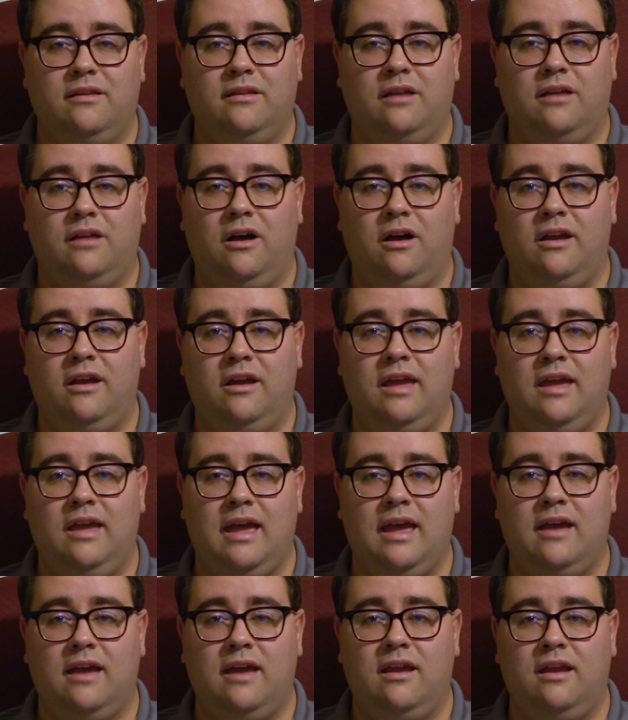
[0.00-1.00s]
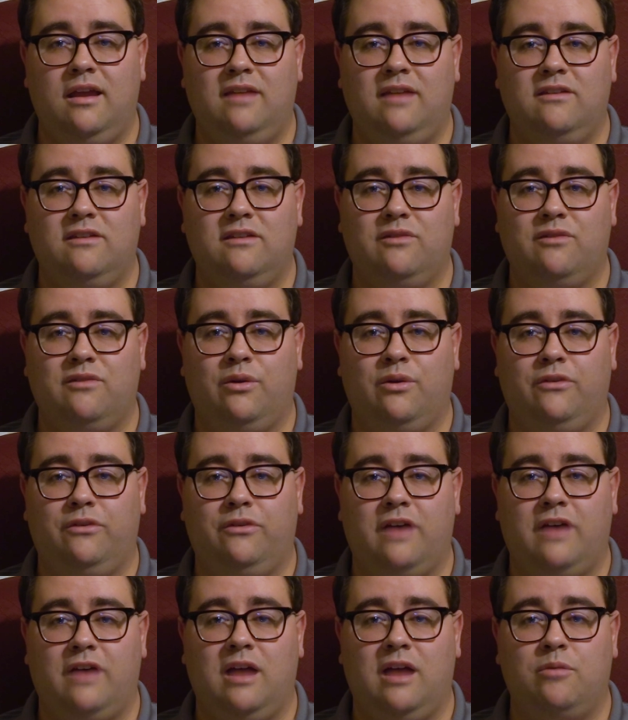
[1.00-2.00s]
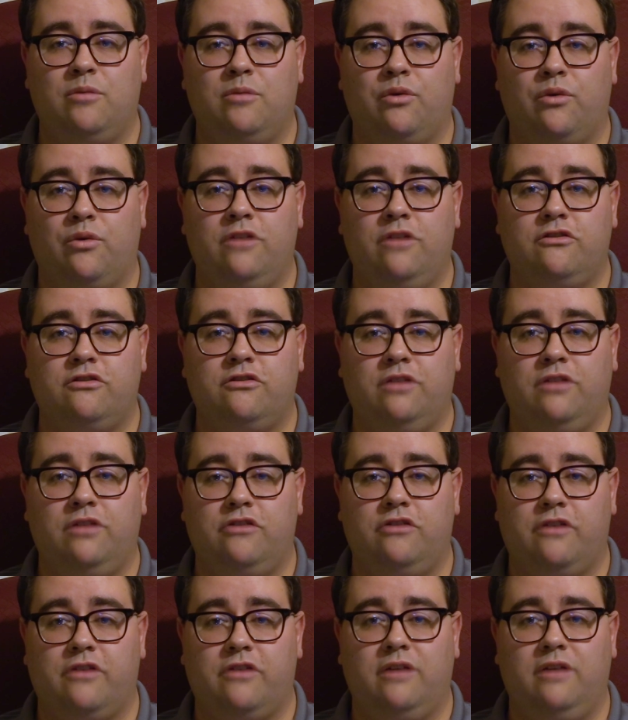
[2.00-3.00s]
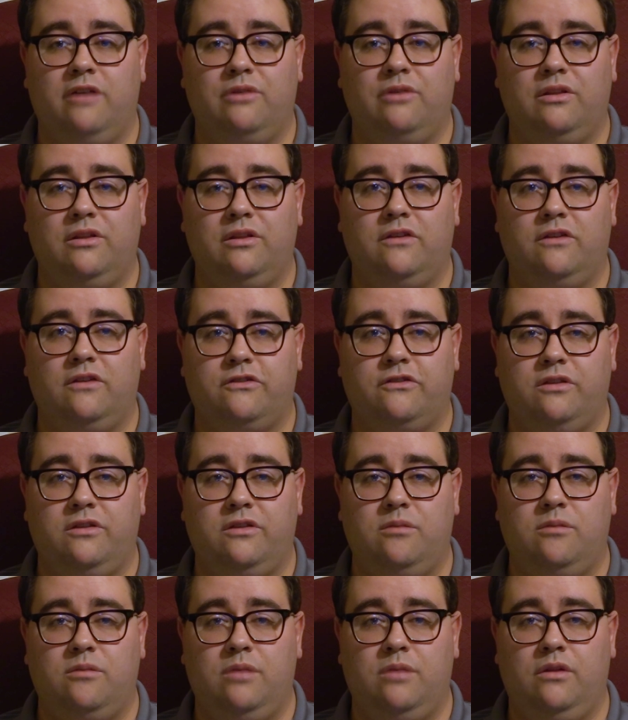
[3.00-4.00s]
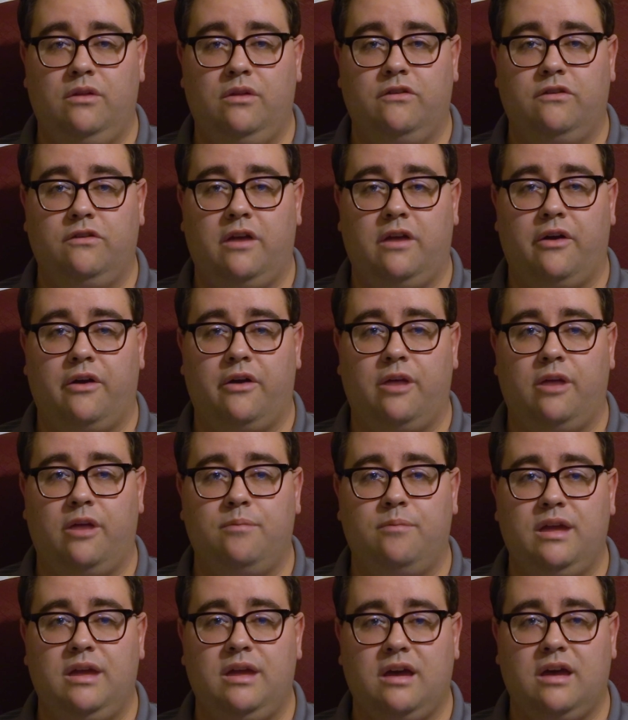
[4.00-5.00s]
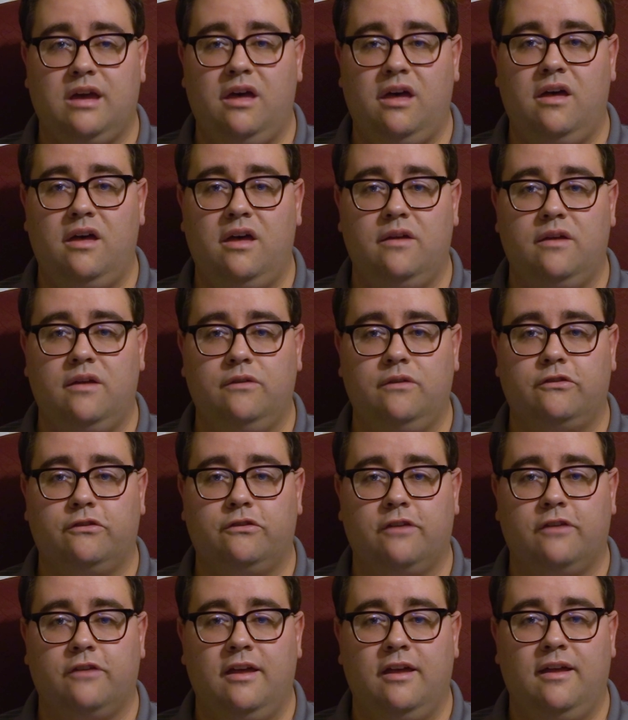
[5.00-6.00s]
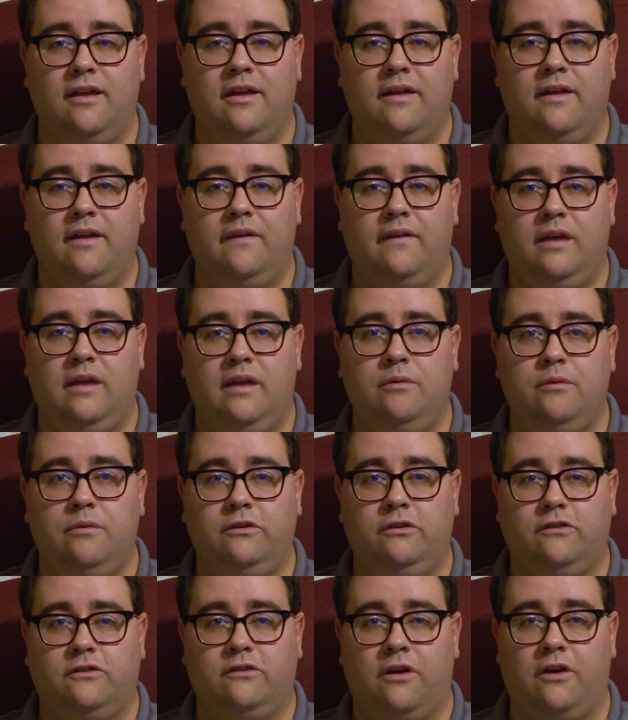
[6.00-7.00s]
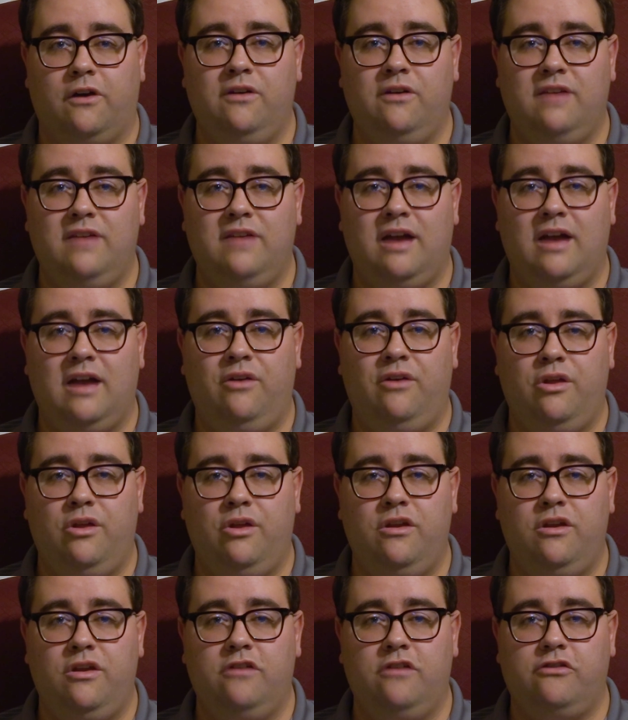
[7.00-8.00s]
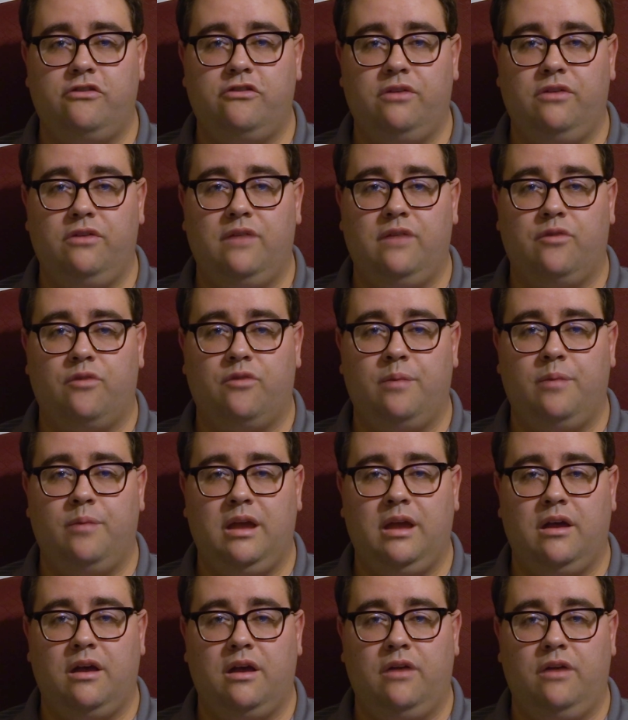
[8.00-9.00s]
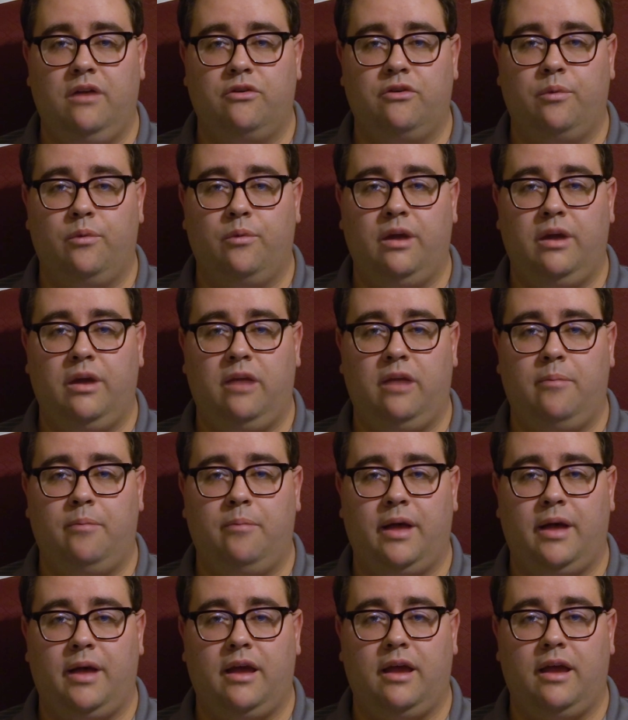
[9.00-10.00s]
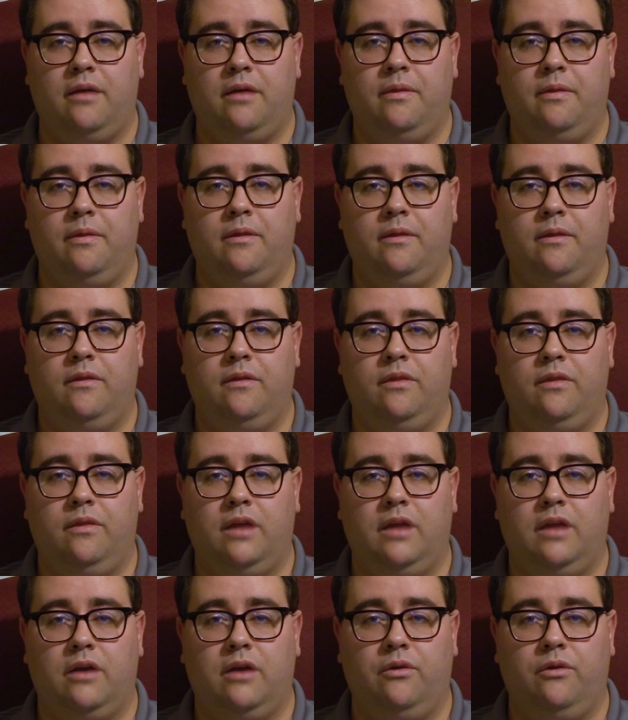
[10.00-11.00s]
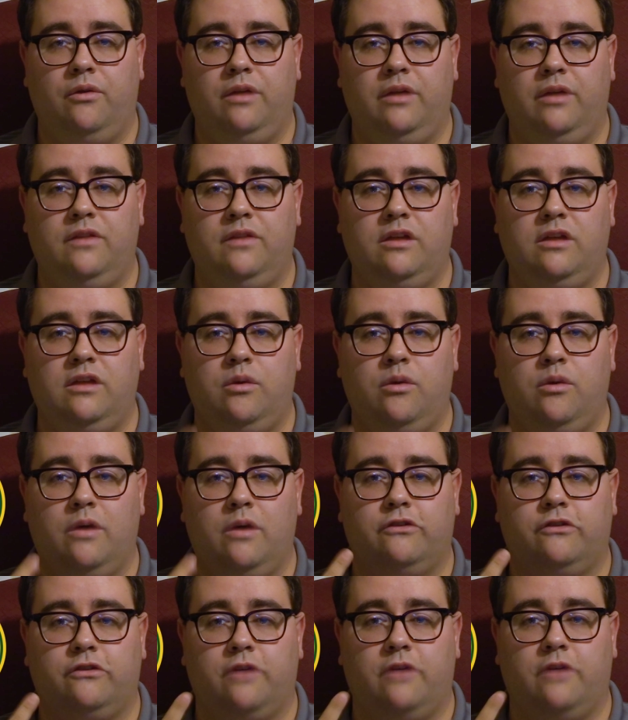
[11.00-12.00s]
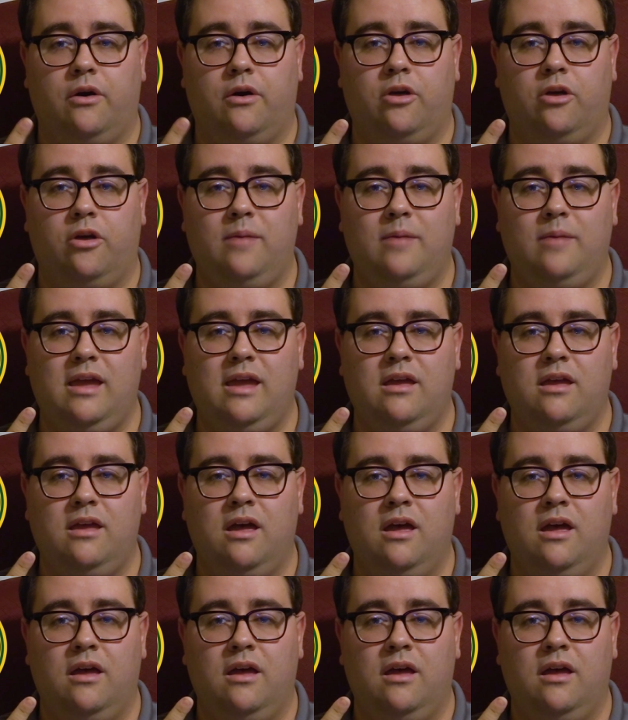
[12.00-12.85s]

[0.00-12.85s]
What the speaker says: Audie had a difficult time originally trying to enlist in the military because he was turned down initially for being underweight by not only the U.S. Army,